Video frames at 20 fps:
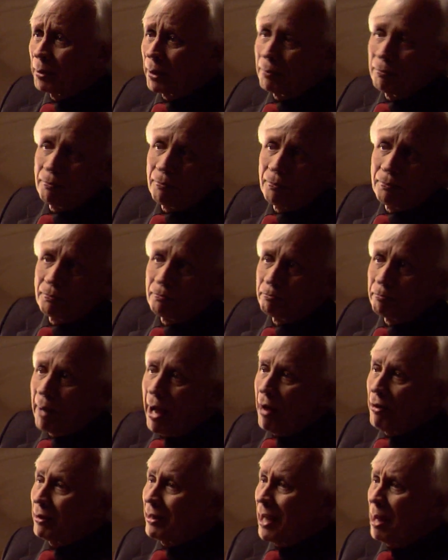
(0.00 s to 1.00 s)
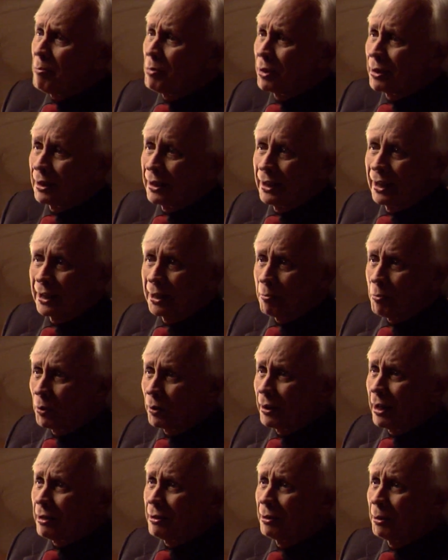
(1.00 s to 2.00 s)
but biochemically at a
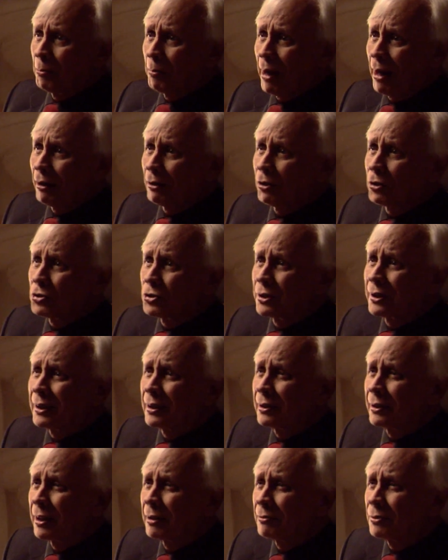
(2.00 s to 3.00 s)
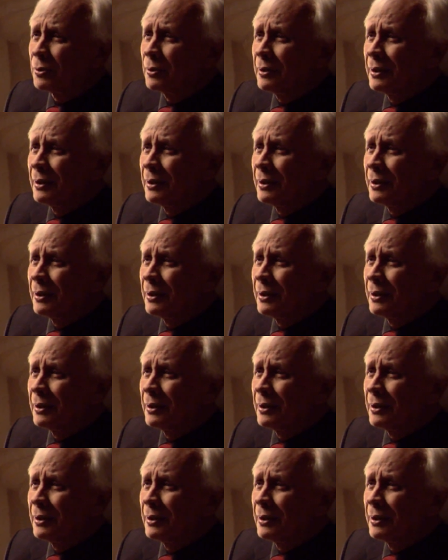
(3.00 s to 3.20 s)
molecular biological level.